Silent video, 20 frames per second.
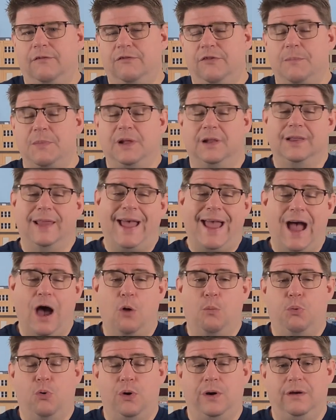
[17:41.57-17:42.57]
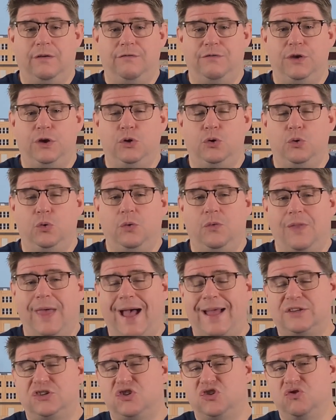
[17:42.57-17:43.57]
from the layout point of view,
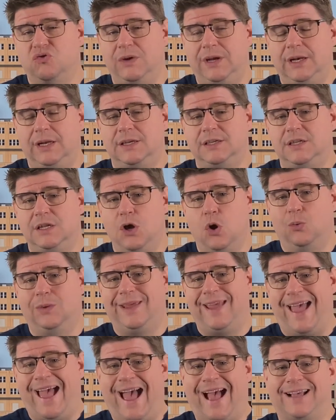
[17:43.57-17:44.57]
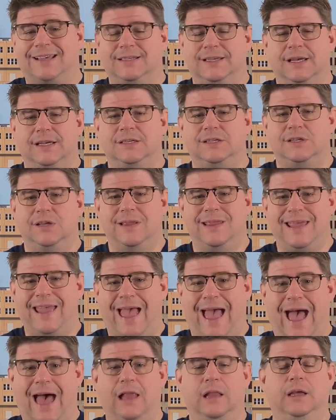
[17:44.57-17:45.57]
that street is the only access to the
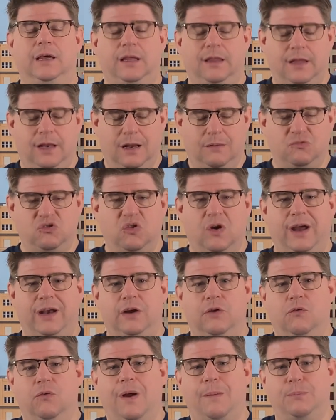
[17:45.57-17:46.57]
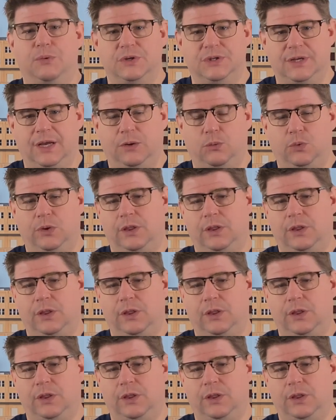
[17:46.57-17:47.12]
alley that I'm trying to represent